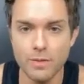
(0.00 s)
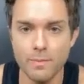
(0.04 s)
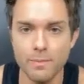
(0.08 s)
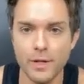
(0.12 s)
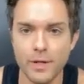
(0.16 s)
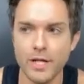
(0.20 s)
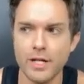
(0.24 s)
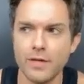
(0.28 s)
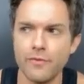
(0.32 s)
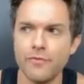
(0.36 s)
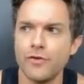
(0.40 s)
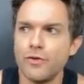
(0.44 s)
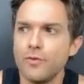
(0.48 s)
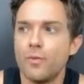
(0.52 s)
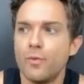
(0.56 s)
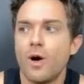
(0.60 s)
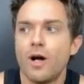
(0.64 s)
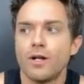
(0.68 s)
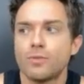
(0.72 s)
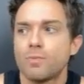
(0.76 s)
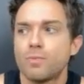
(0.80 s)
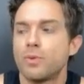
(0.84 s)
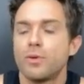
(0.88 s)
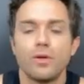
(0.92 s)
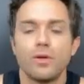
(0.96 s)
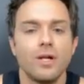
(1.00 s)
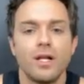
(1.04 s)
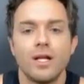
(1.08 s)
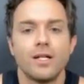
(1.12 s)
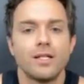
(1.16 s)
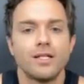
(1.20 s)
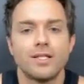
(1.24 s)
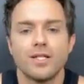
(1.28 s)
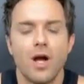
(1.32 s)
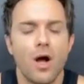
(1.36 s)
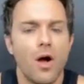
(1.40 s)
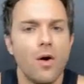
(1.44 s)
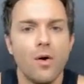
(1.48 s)
But if you watch Pearl on
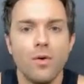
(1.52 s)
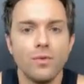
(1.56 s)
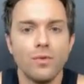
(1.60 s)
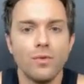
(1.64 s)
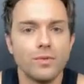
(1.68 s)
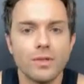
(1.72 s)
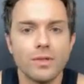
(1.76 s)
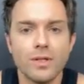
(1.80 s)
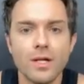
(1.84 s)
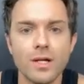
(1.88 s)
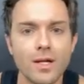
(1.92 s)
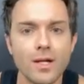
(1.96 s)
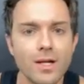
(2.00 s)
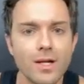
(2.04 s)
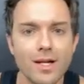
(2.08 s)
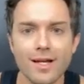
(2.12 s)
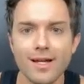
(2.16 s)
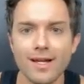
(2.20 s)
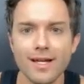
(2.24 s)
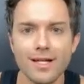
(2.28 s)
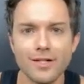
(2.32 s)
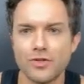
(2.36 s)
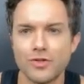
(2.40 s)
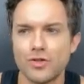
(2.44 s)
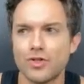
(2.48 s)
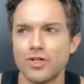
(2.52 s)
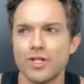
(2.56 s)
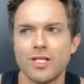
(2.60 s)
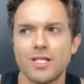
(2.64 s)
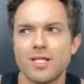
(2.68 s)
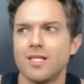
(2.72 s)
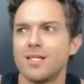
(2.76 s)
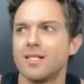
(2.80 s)
its own, it's just